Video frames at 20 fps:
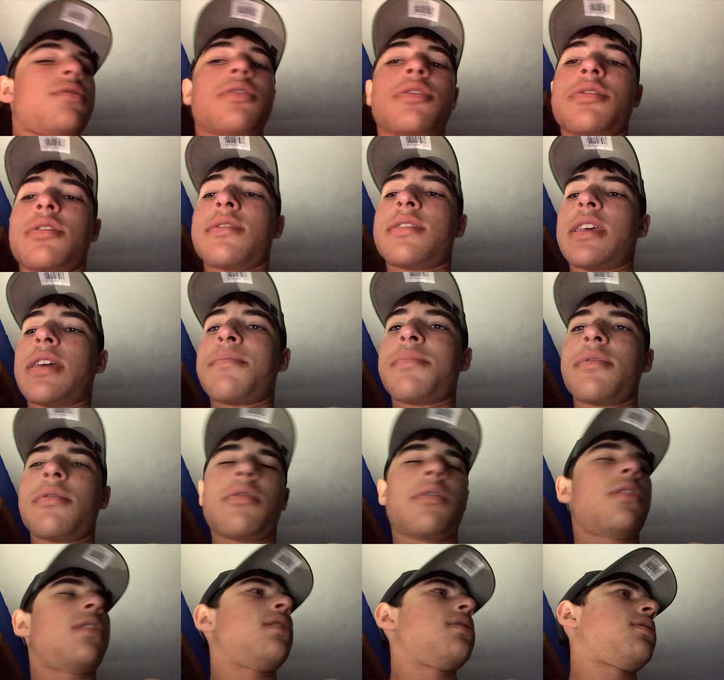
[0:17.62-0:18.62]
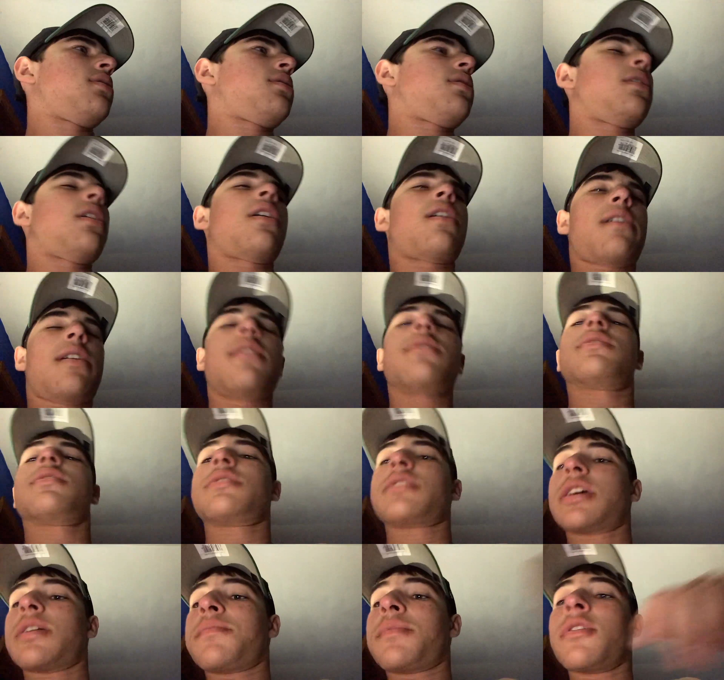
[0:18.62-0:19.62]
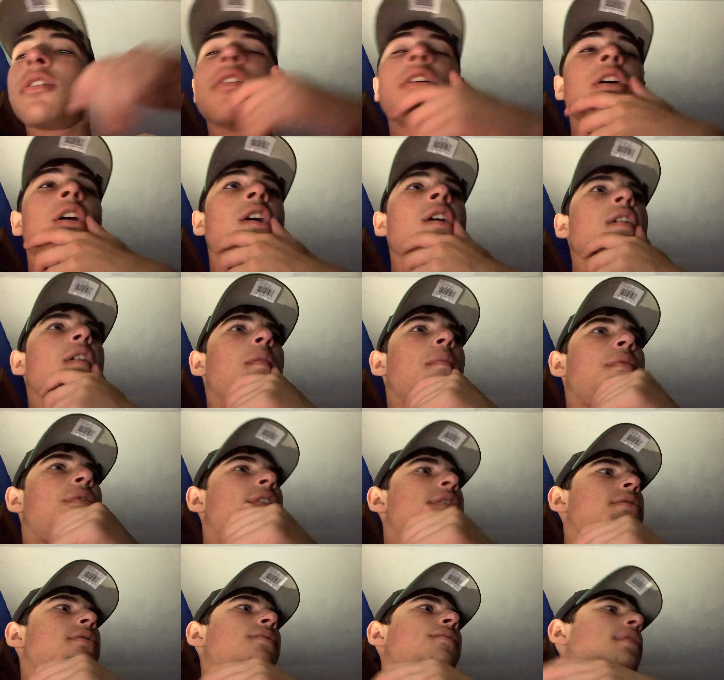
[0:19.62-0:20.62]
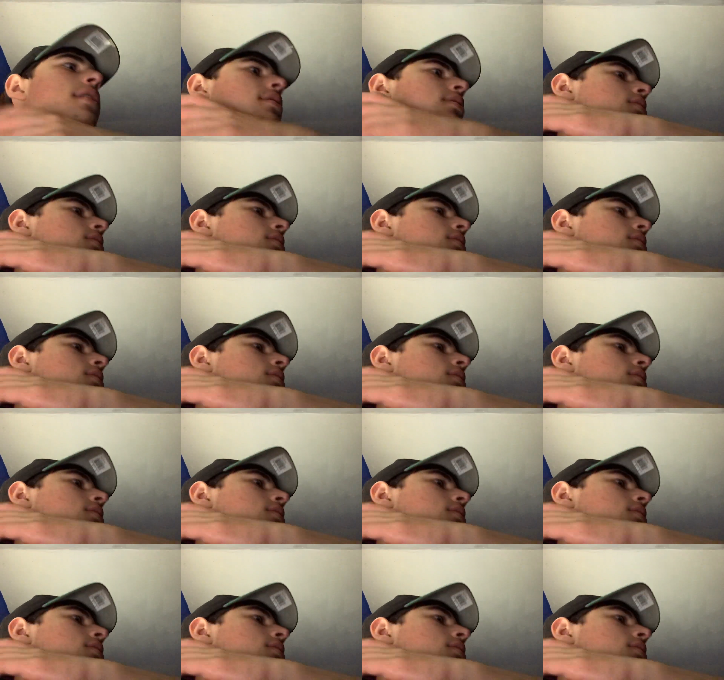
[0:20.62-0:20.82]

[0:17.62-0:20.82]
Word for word: sure it's in Tampa. Oh, it isn't. Yeah, it is in Tampa. I'm facing the Rays